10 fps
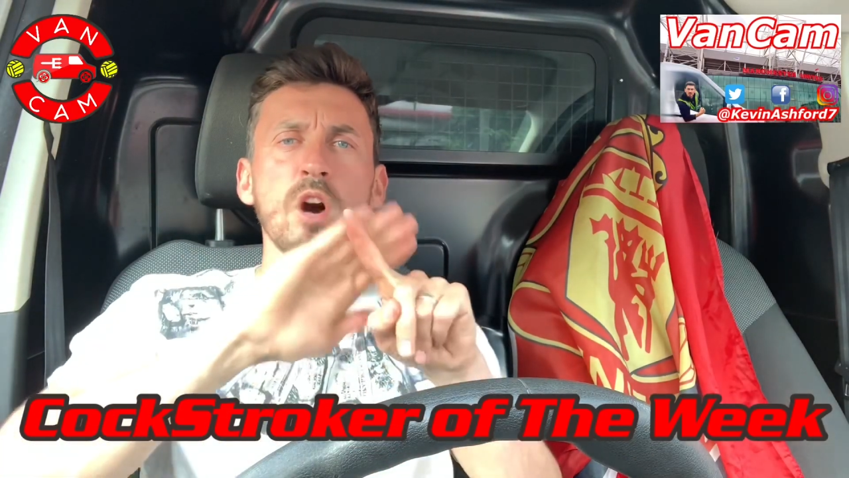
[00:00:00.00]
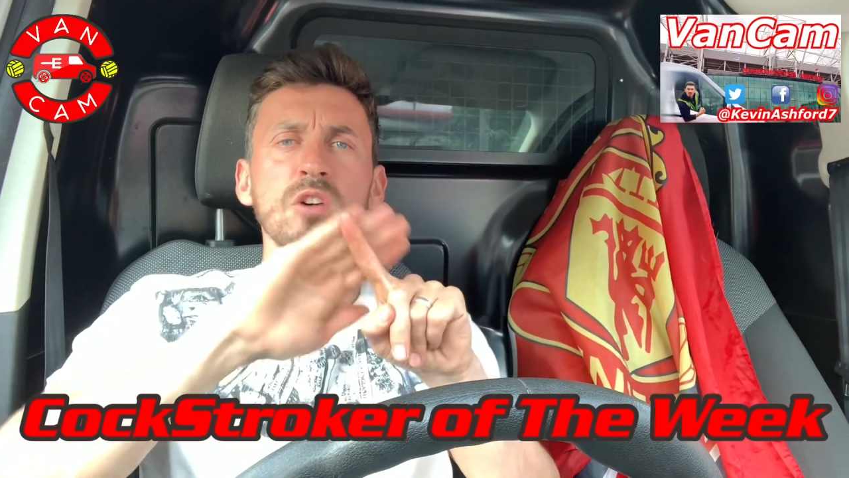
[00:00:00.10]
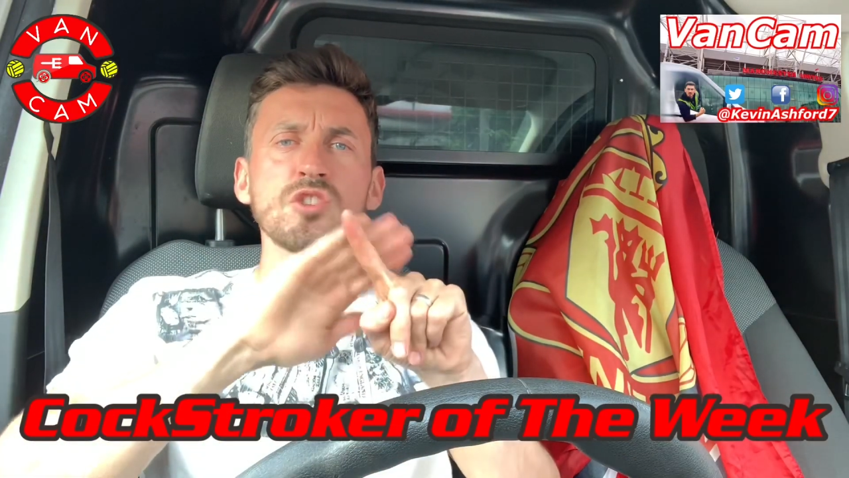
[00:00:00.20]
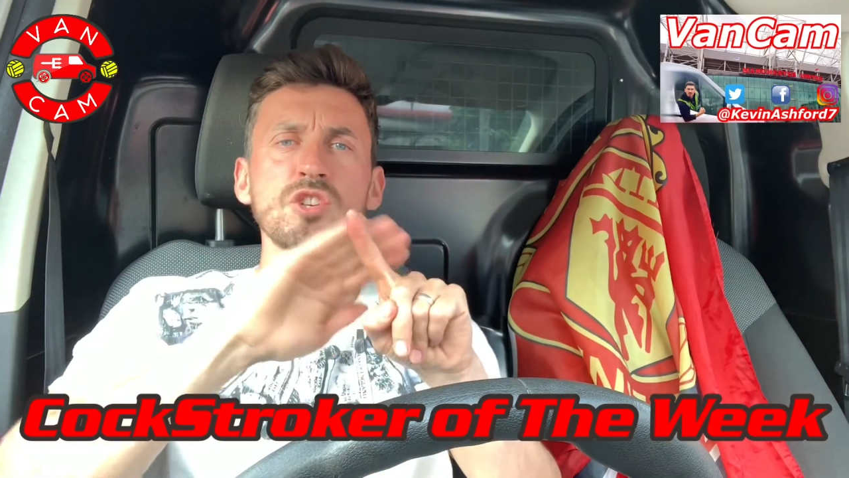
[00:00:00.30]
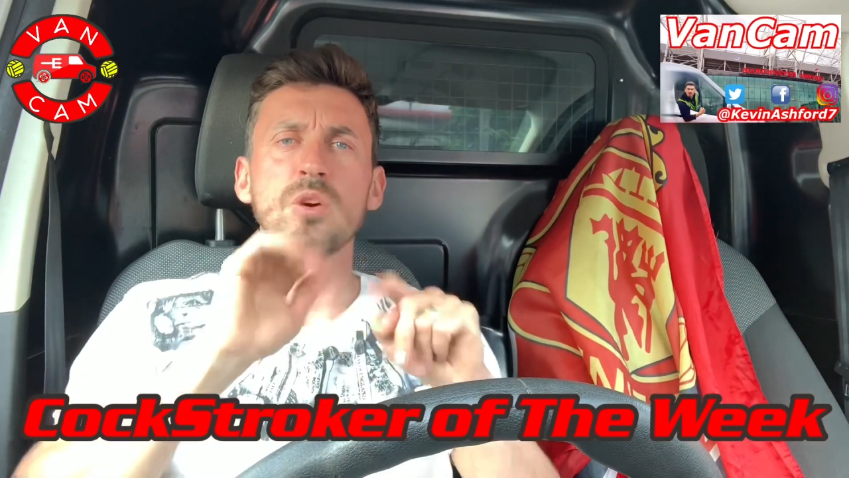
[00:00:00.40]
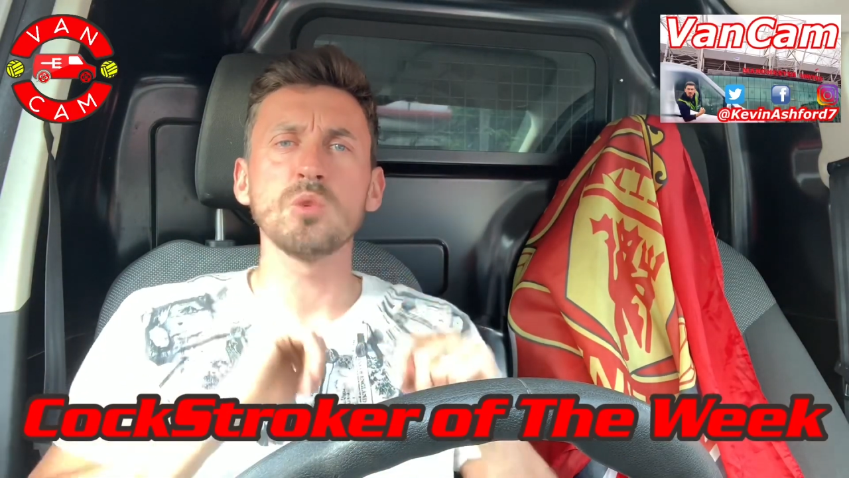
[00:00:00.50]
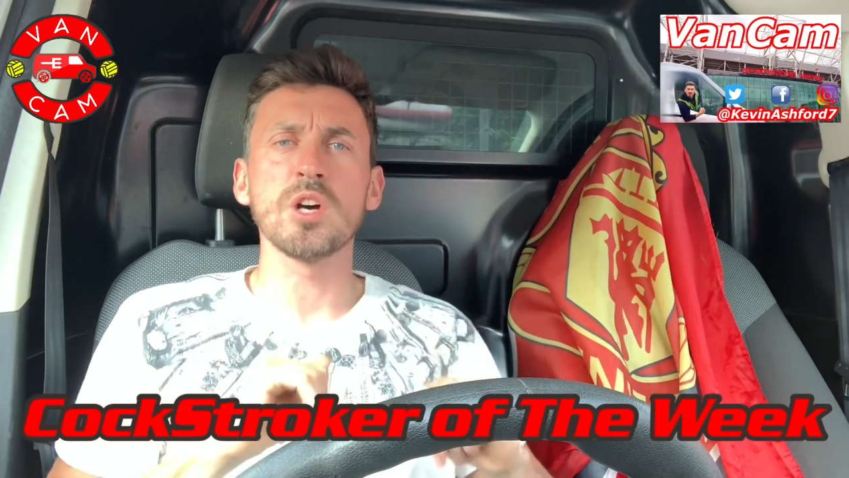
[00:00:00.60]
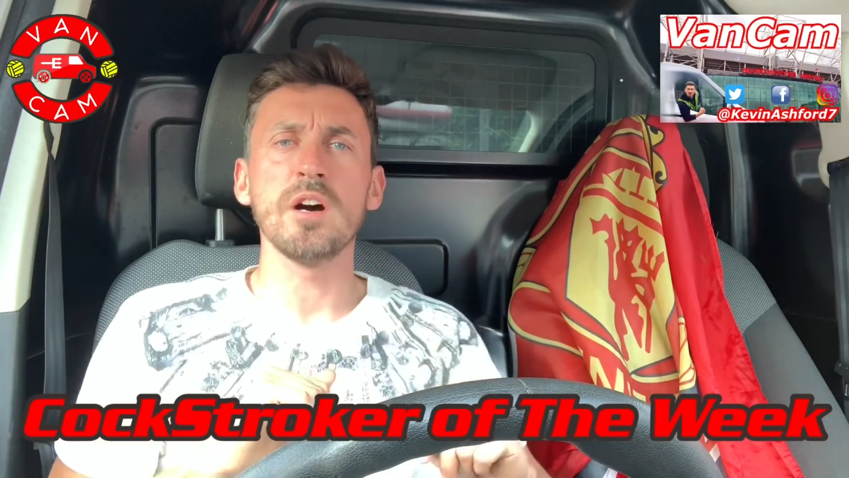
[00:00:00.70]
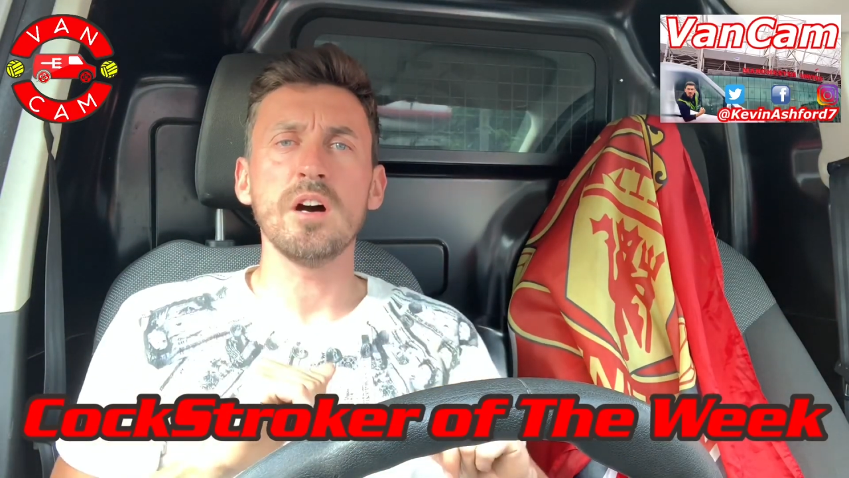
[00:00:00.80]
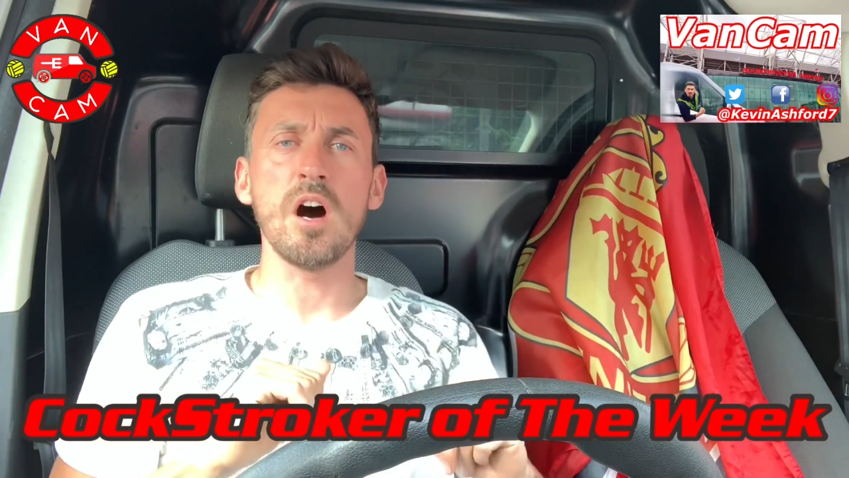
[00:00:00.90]

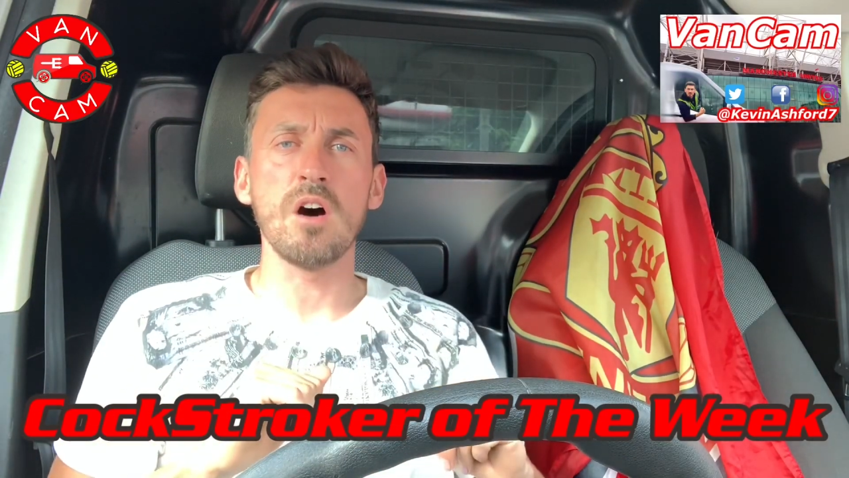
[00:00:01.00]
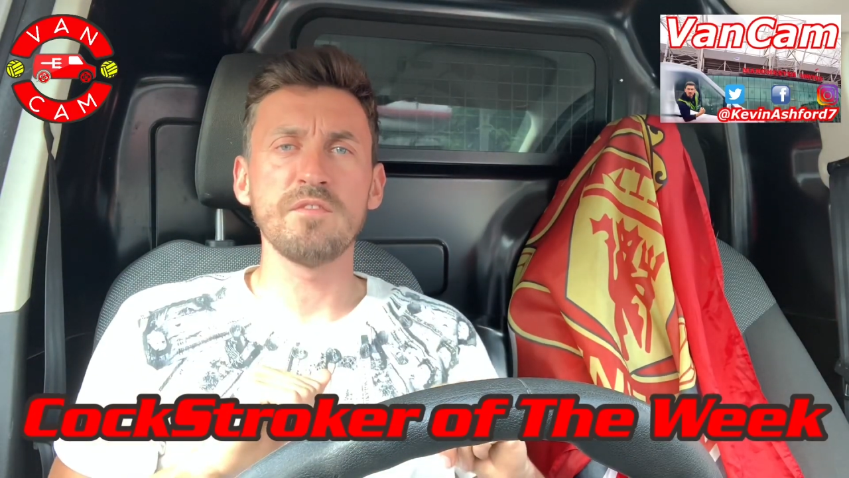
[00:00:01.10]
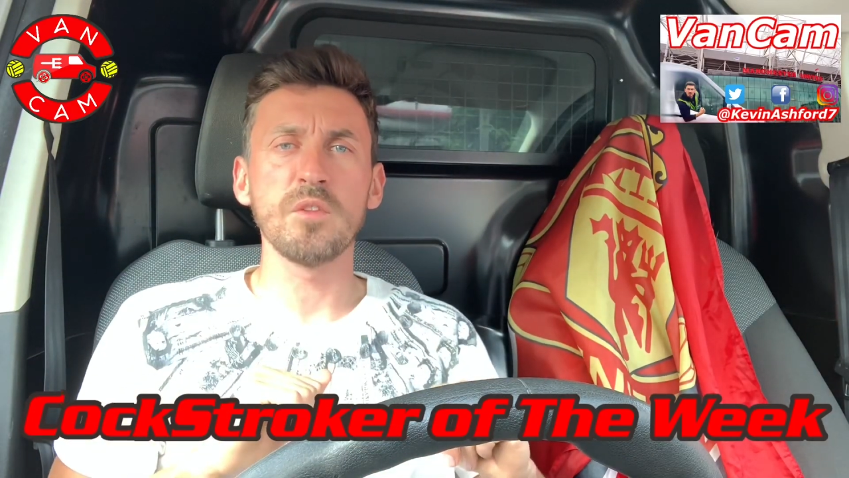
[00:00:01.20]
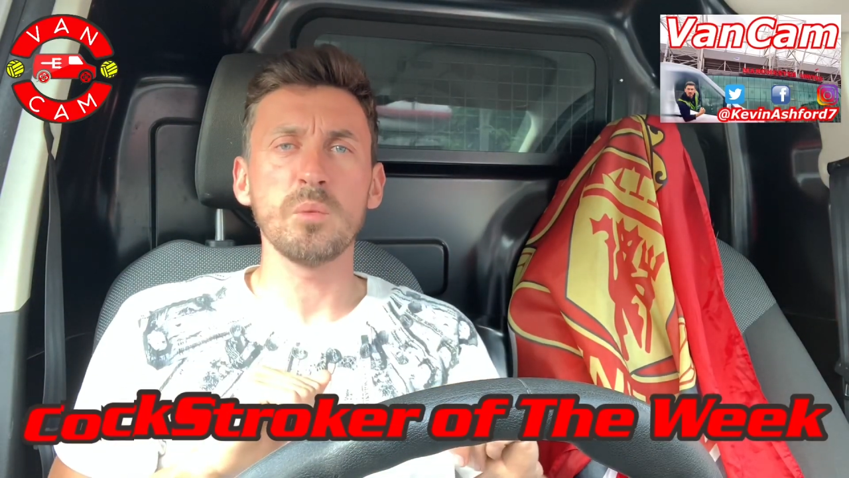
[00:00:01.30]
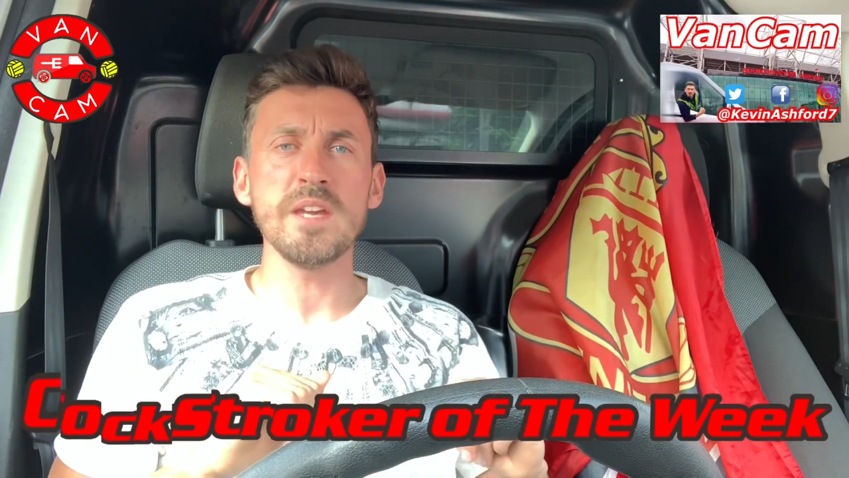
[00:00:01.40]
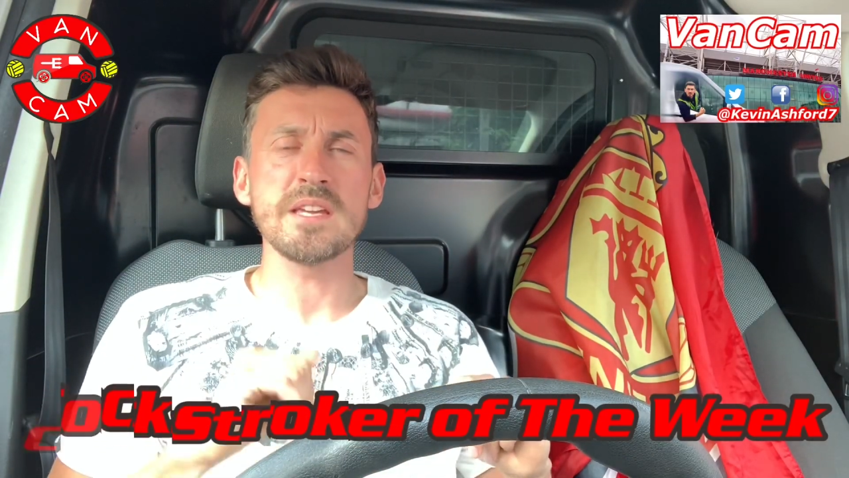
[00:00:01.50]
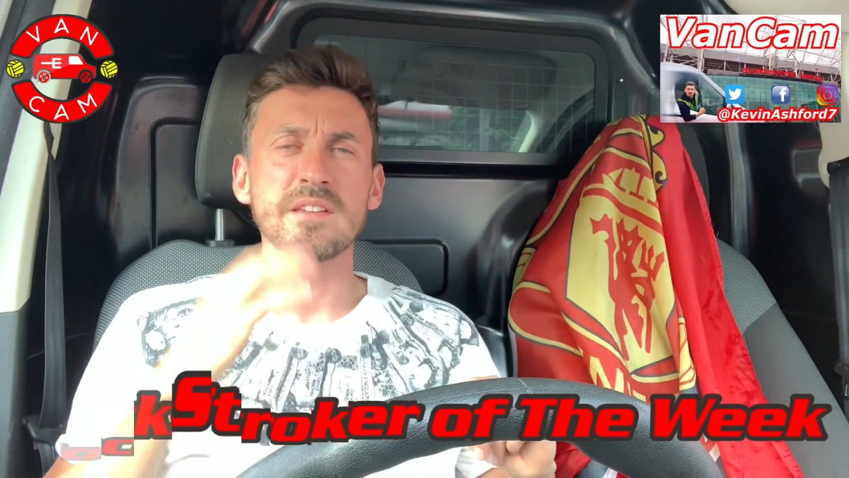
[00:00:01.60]
Cockstroker of the Week.